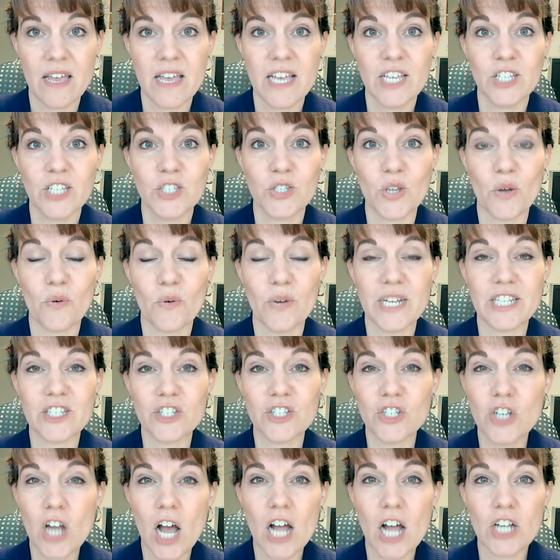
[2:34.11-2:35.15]
So
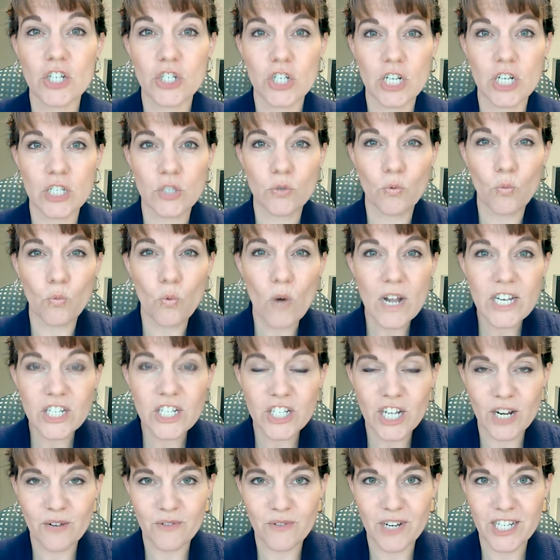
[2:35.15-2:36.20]
it's not just one
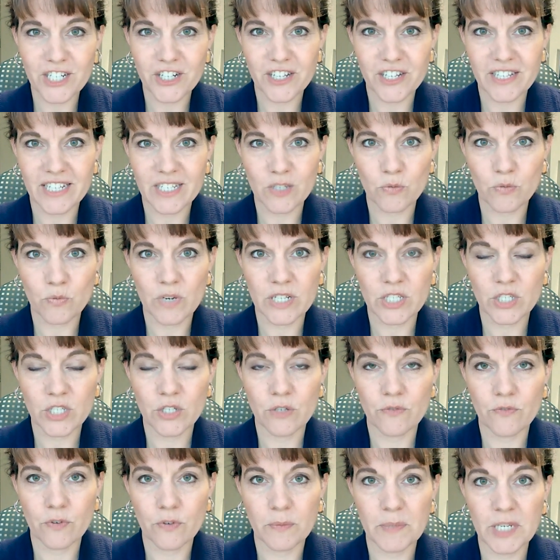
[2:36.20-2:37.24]
generation that's
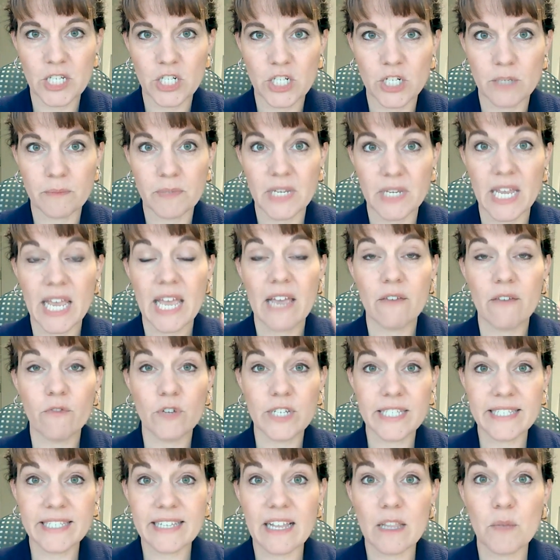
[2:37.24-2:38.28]
rescued from Egypt. If
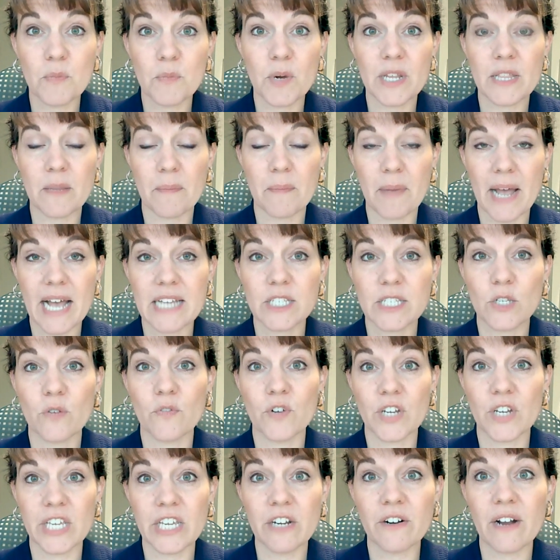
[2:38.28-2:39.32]
we celebrate the
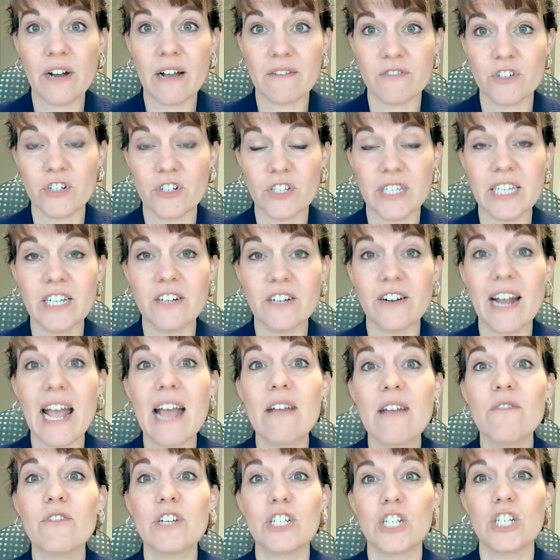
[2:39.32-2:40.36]
Passover year after year,
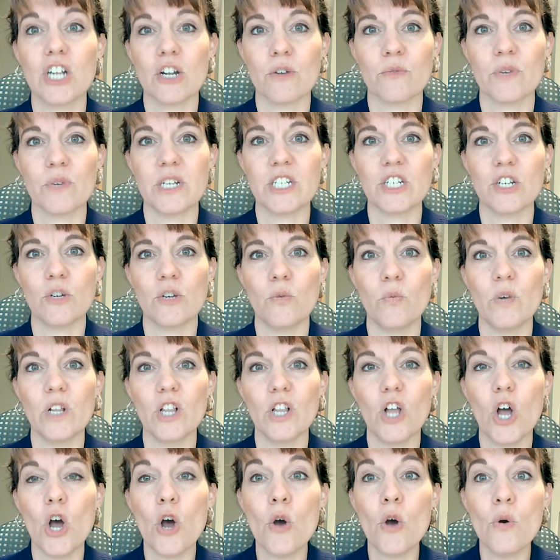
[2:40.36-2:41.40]
every generation
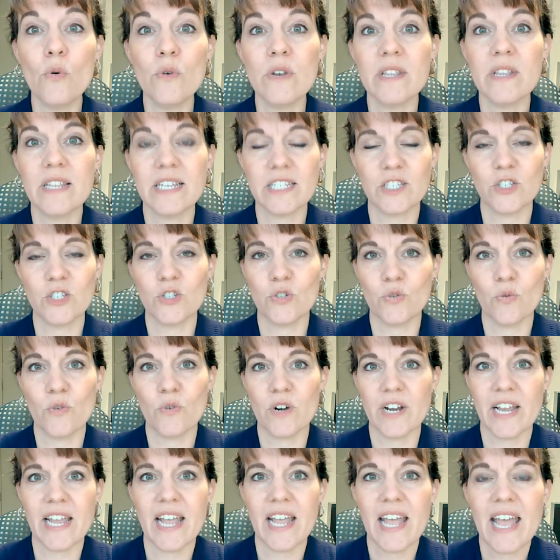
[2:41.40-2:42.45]
will own this
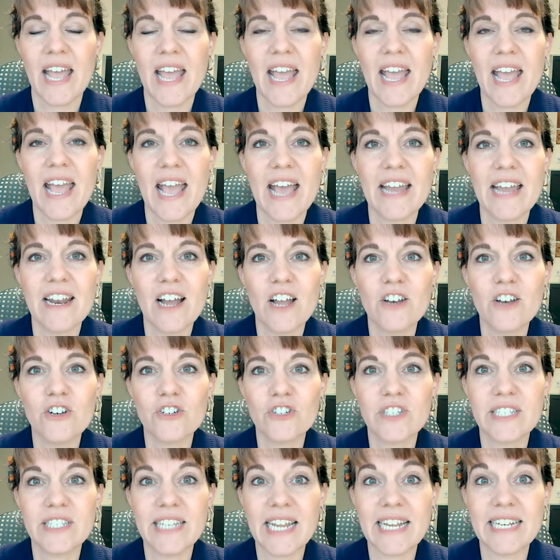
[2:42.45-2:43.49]
story and
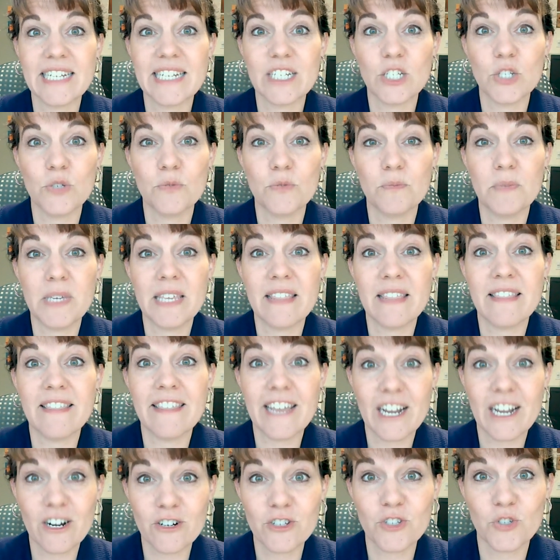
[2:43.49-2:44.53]
understand it to be
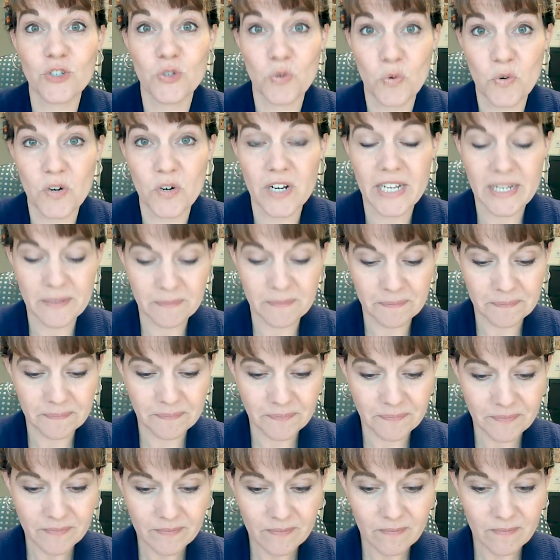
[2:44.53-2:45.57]
their story.
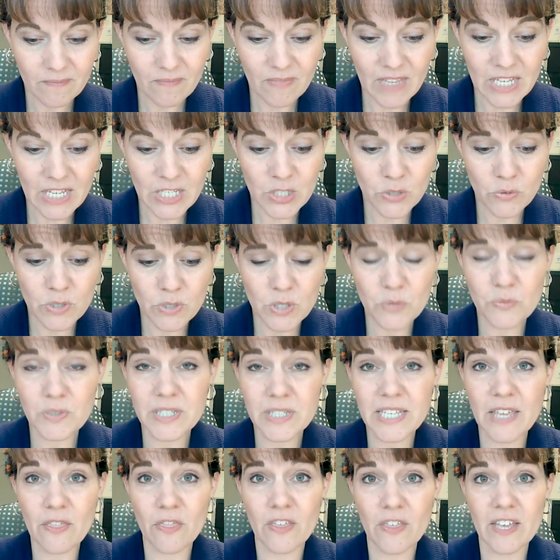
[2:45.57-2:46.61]
So it's
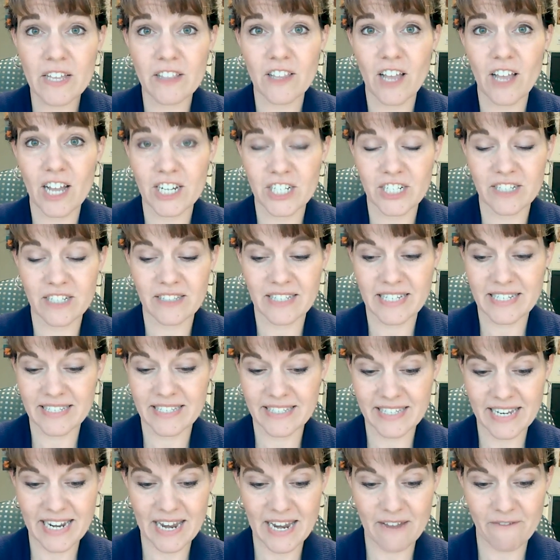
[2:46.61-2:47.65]
really theologically
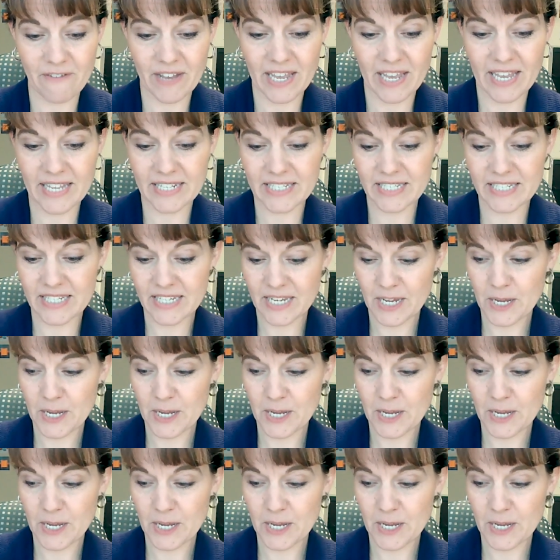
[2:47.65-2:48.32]
significant.